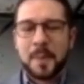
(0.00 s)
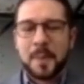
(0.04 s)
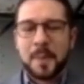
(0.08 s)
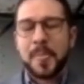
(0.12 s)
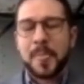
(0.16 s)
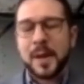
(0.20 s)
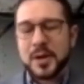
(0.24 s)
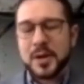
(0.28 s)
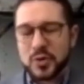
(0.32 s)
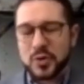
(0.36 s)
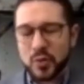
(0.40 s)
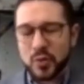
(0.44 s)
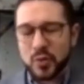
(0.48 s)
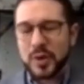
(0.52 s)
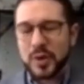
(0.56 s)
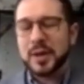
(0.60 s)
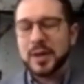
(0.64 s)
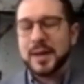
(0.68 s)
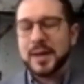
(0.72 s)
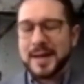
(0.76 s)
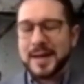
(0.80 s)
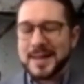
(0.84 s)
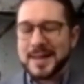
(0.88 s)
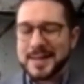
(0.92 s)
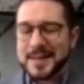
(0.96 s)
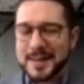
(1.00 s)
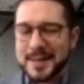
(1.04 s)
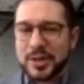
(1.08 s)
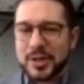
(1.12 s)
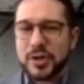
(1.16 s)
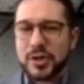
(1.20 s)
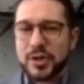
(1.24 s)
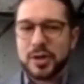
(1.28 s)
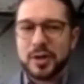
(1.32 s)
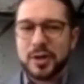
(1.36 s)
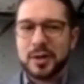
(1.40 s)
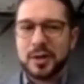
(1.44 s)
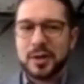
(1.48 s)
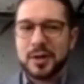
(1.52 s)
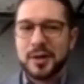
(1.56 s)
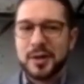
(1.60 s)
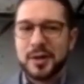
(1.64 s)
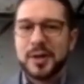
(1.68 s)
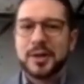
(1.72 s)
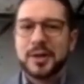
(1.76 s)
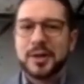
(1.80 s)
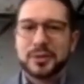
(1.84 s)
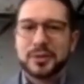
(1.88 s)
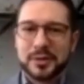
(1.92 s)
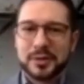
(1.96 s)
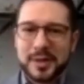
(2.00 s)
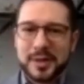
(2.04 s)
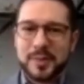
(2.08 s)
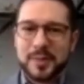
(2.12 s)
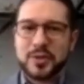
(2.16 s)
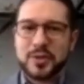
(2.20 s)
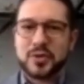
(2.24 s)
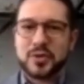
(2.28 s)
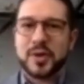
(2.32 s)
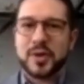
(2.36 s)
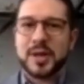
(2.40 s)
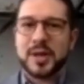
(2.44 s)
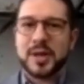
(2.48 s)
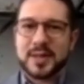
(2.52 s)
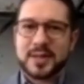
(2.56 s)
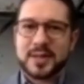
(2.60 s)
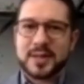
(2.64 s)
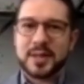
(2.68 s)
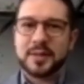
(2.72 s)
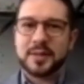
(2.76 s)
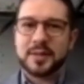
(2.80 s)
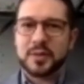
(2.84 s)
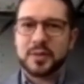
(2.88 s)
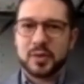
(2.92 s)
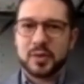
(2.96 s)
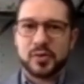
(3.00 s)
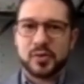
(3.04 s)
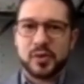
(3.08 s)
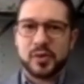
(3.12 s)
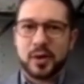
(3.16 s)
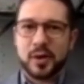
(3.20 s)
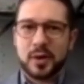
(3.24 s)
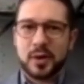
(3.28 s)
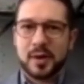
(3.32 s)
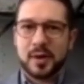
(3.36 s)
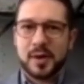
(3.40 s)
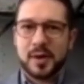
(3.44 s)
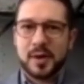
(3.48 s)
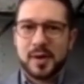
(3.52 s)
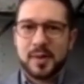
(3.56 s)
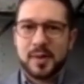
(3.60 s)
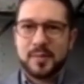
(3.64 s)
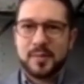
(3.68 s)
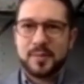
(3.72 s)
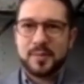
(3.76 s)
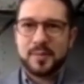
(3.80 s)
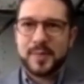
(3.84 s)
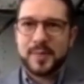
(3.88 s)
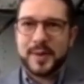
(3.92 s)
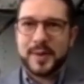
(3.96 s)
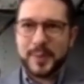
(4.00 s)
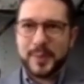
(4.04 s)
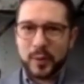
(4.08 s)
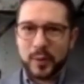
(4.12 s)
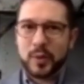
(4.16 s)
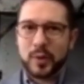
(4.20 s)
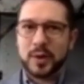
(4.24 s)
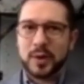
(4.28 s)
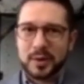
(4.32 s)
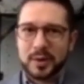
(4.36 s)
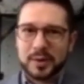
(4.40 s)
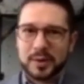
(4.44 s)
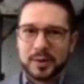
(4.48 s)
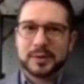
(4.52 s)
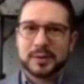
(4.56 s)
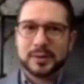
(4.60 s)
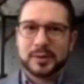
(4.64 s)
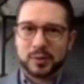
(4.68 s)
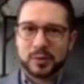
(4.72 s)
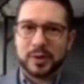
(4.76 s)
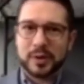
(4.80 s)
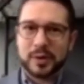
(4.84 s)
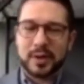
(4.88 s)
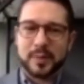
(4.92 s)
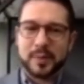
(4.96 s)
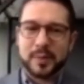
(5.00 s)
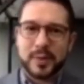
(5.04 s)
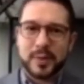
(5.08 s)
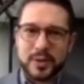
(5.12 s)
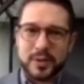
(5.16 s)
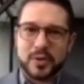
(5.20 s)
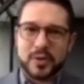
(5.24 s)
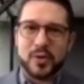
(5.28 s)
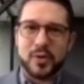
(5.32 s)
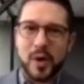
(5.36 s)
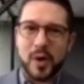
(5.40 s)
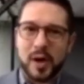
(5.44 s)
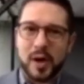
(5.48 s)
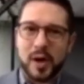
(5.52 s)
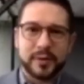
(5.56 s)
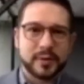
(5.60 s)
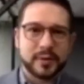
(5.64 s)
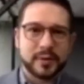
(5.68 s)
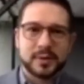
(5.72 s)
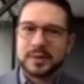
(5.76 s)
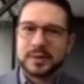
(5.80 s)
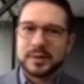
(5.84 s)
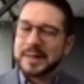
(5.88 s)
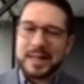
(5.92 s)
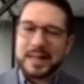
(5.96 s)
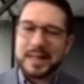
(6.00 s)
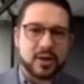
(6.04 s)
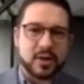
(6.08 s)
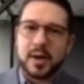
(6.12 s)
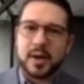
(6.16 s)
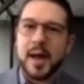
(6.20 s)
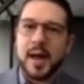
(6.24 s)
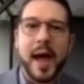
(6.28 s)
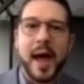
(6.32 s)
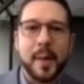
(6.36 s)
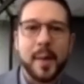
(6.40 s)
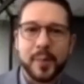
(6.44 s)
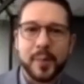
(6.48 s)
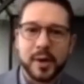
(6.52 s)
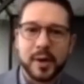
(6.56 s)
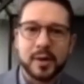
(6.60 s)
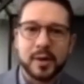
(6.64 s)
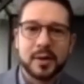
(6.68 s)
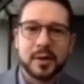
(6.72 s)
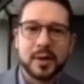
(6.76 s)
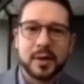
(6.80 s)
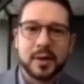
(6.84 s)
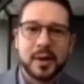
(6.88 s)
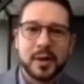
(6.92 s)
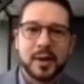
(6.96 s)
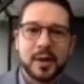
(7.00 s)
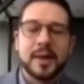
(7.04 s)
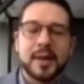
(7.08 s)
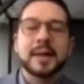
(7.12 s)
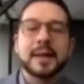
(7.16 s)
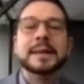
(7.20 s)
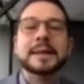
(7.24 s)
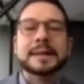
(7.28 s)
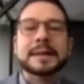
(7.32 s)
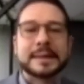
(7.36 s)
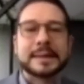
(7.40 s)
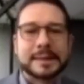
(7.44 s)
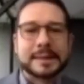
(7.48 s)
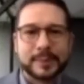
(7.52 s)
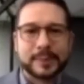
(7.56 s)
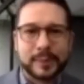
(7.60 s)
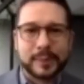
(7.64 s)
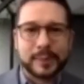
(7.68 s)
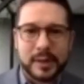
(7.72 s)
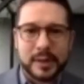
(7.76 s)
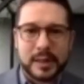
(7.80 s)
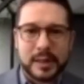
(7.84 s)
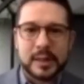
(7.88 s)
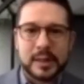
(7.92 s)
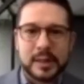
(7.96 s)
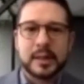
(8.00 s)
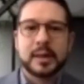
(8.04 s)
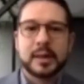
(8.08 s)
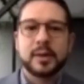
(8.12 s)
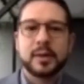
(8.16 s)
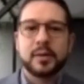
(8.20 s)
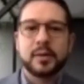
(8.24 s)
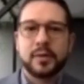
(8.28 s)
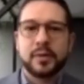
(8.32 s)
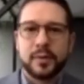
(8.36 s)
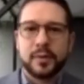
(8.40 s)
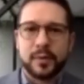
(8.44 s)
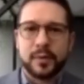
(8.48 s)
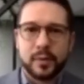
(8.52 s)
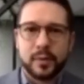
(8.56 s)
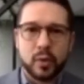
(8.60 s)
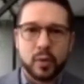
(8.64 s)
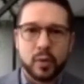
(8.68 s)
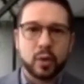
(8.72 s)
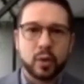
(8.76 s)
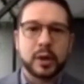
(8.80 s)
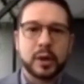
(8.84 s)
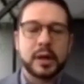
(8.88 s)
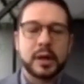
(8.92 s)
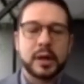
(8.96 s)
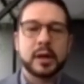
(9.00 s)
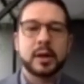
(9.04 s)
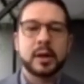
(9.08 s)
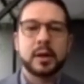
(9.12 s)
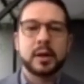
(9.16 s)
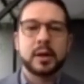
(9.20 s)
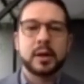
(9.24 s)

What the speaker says: it's really essential to demonstrate self-control. People will really piss you off. That's gonna happen. Be fully